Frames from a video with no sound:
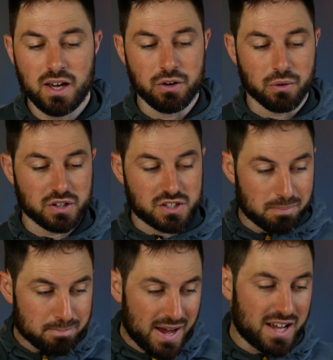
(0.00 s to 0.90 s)
in order to
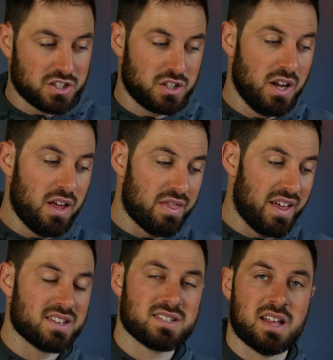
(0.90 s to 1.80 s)
match
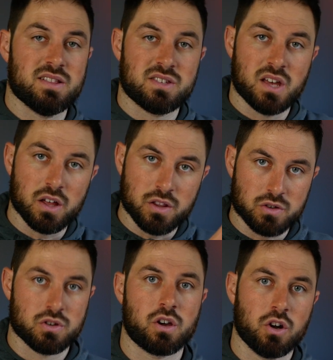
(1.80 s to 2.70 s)
that sensor and
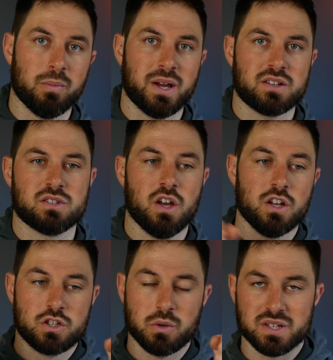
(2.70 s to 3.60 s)
those ergonomics
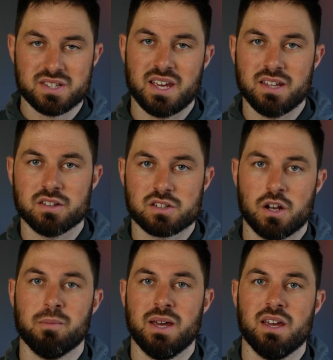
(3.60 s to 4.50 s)
to a scene that's
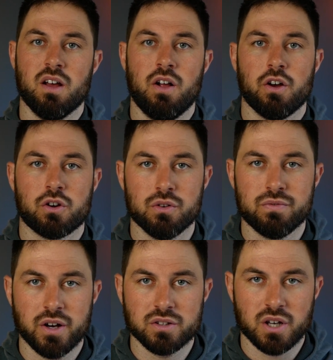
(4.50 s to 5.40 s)
going to be a good
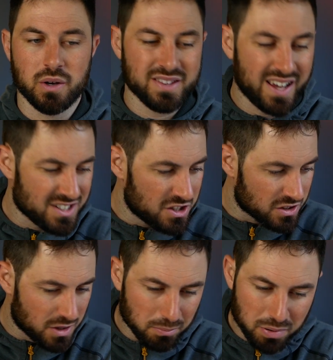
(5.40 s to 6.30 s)
photo. And that is
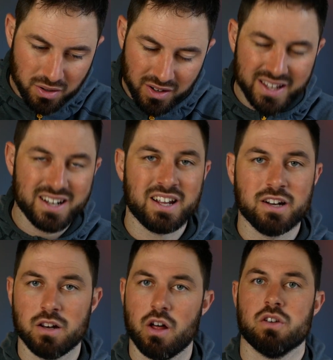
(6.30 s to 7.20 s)
just completely
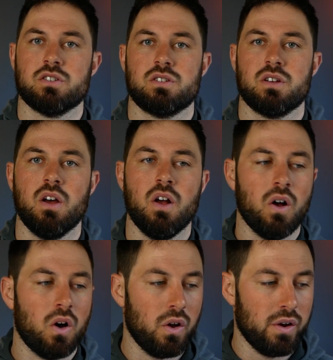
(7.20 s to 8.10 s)
lost
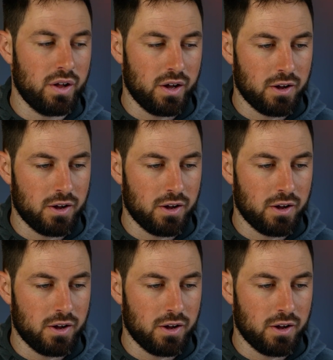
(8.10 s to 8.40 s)
on